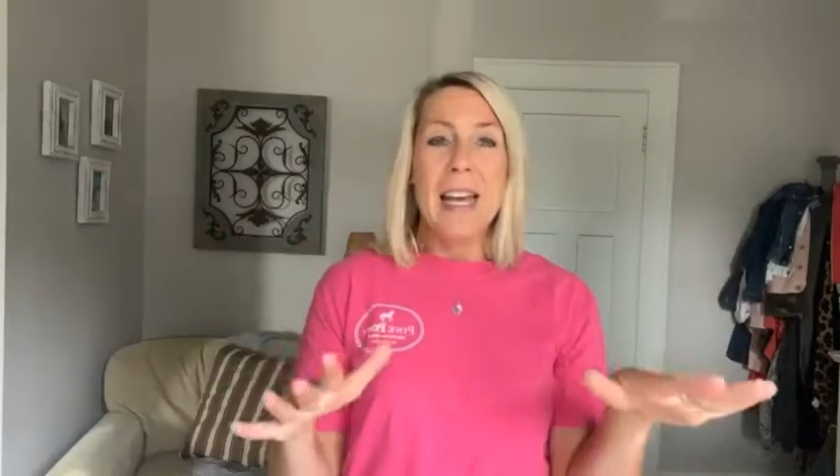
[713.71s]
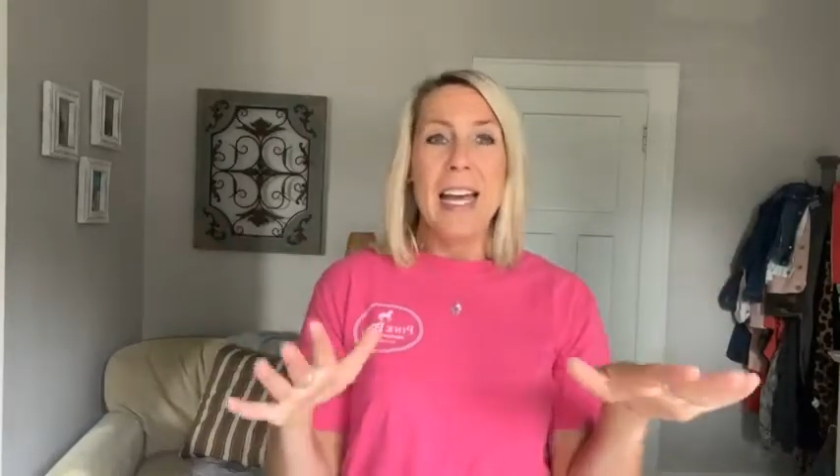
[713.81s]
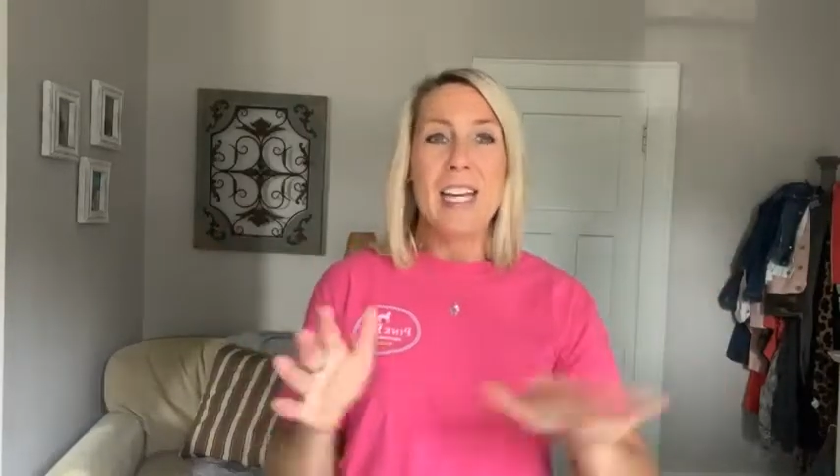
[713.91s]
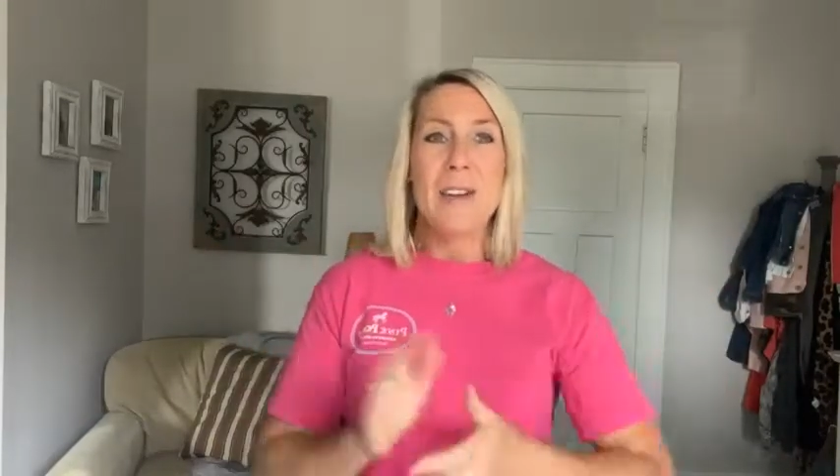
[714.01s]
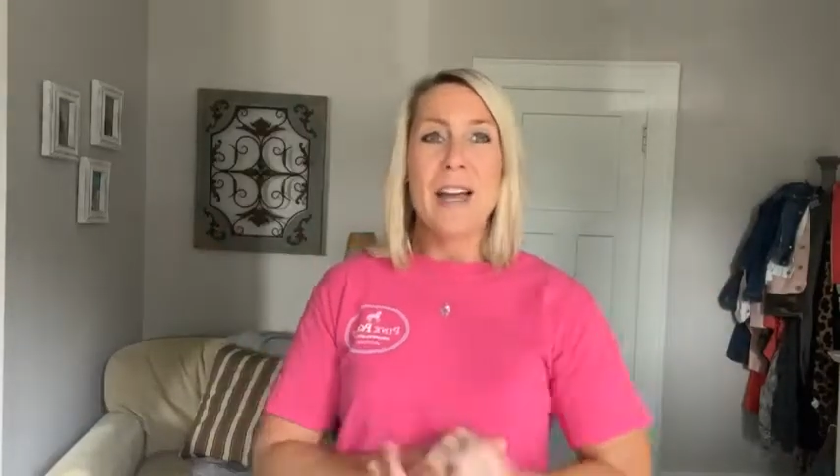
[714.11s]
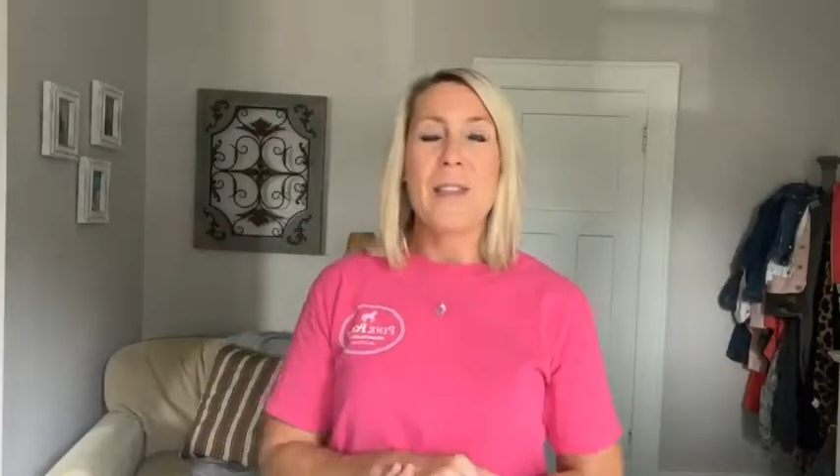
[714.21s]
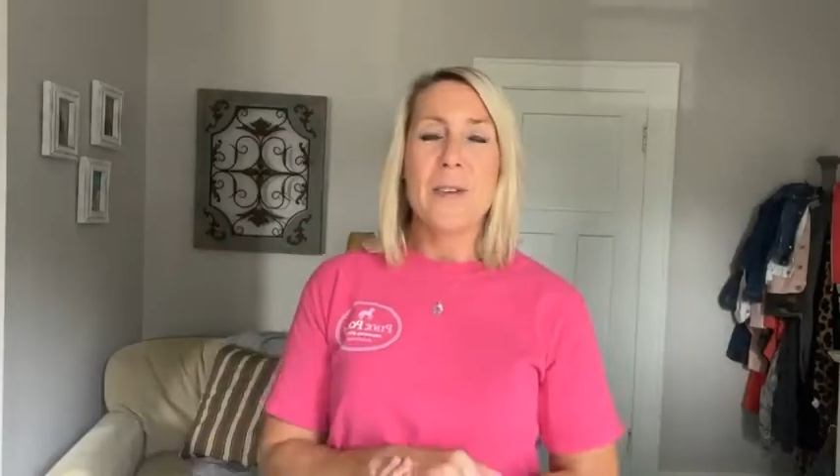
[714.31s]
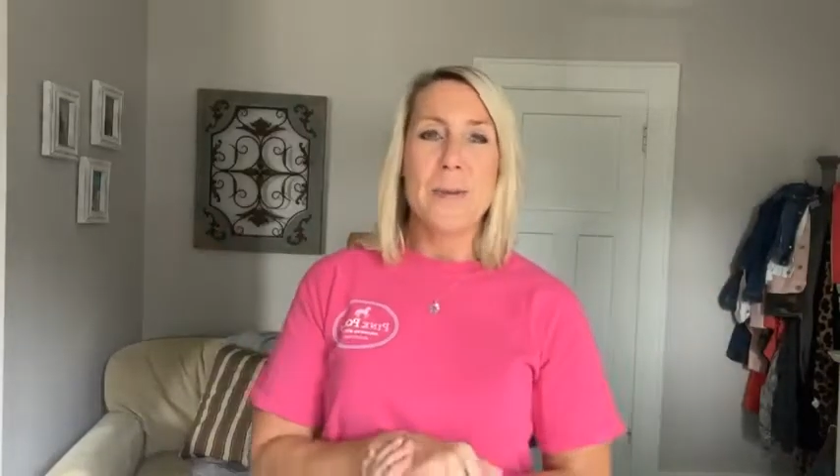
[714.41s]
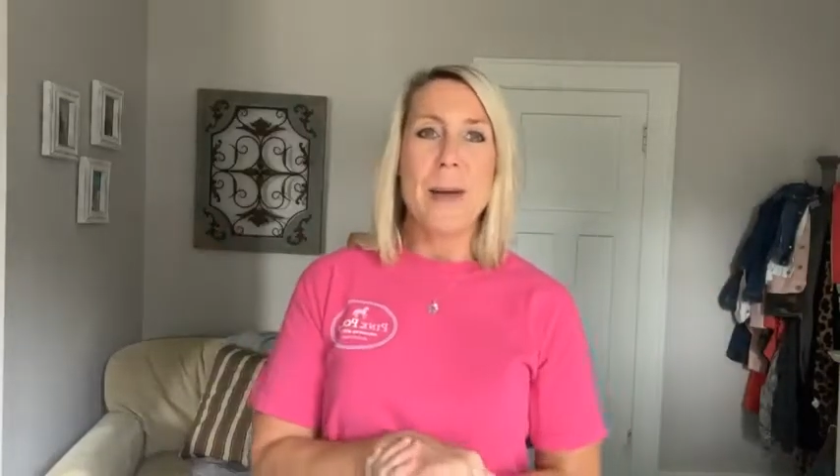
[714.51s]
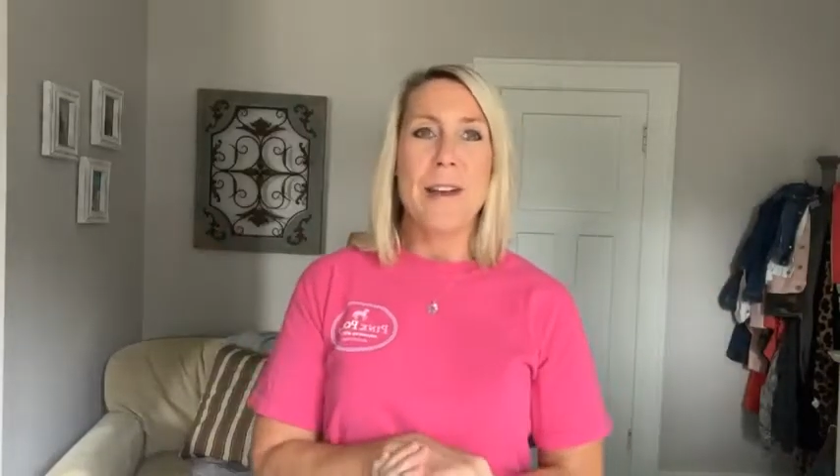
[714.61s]
and you get
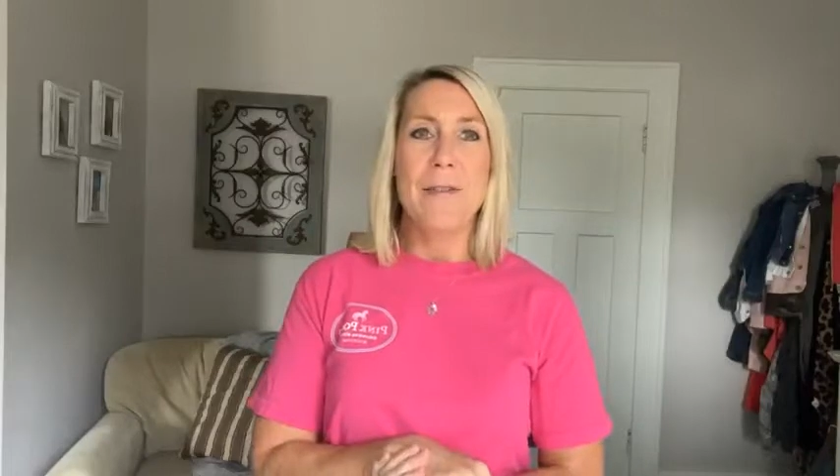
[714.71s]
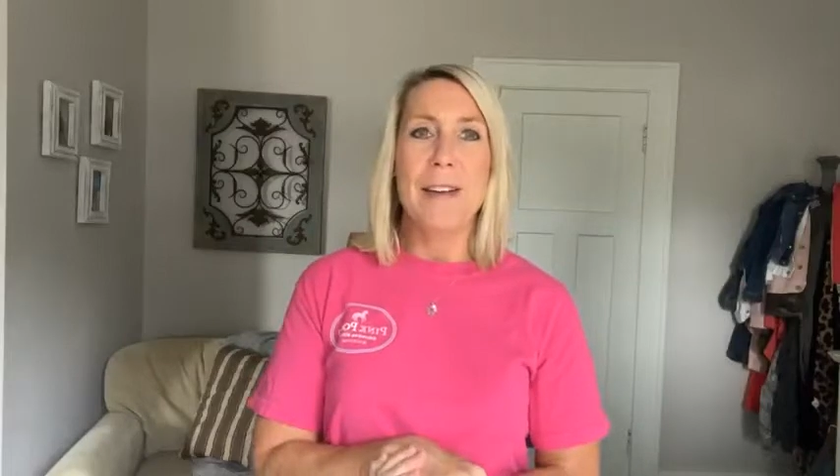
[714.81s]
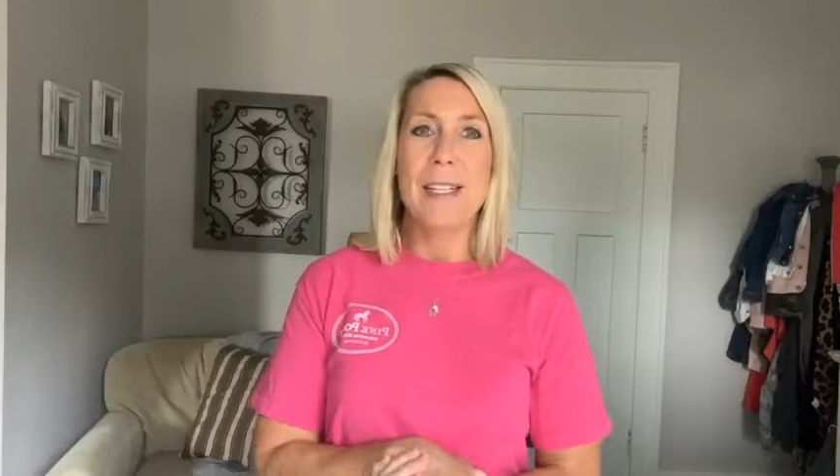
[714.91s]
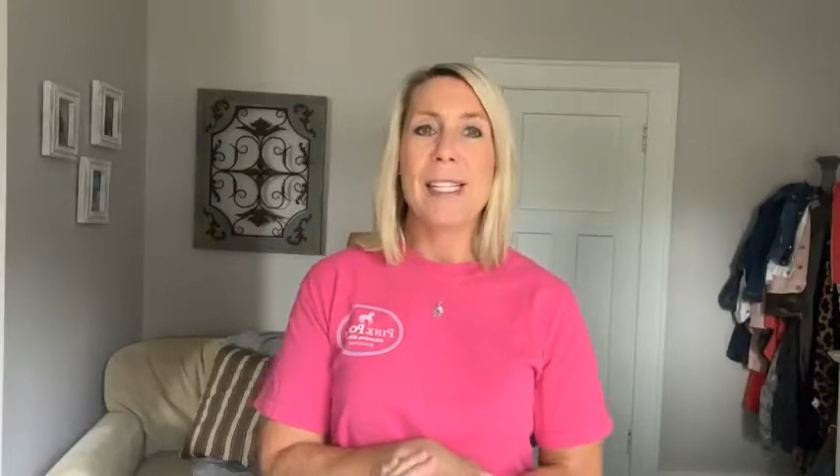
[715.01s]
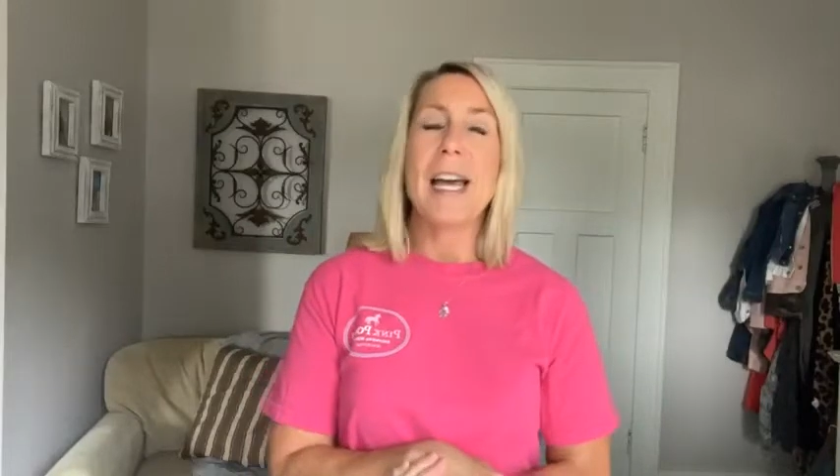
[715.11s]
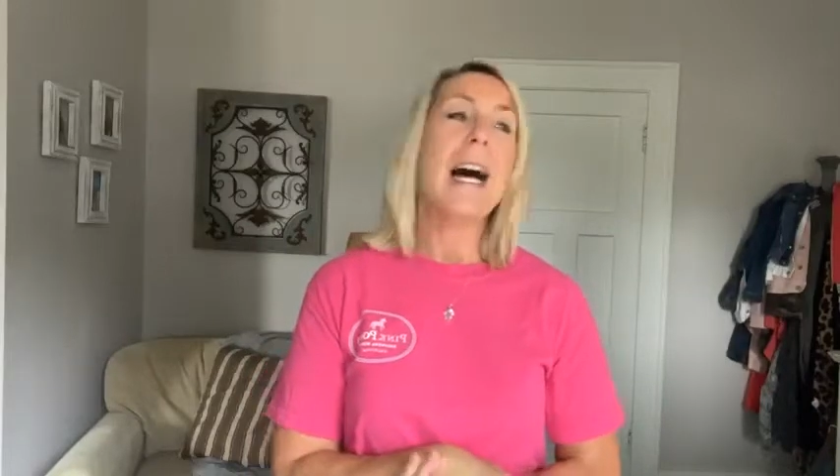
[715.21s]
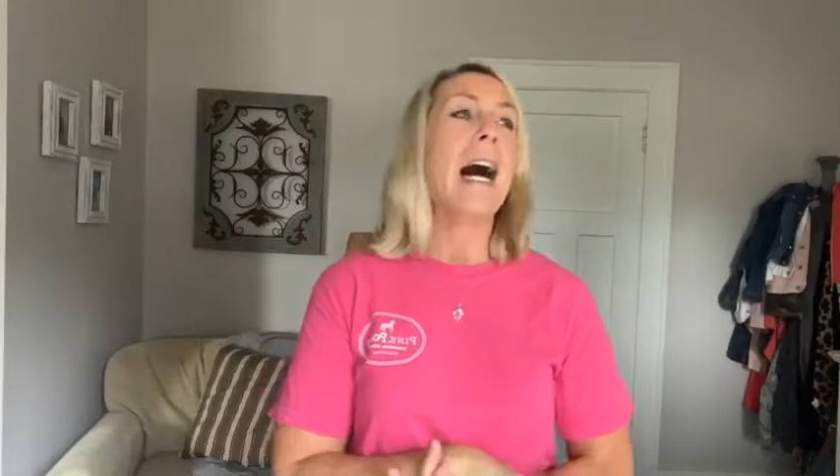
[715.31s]
those benefits.